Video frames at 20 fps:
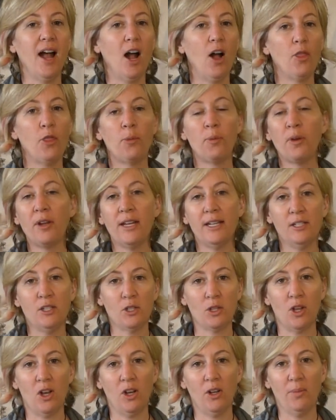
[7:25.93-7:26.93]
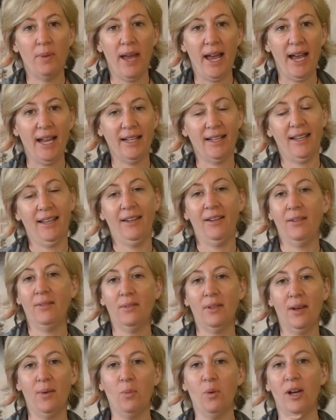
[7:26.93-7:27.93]
a three inch long back and
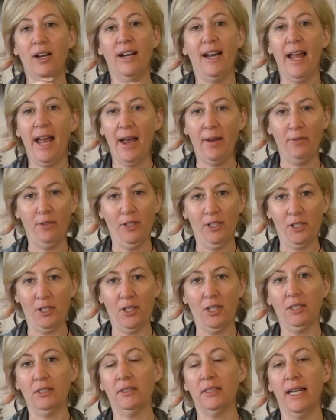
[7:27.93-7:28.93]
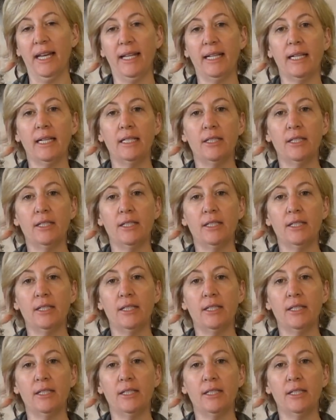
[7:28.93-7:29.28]
a, a one and a half inch long leg.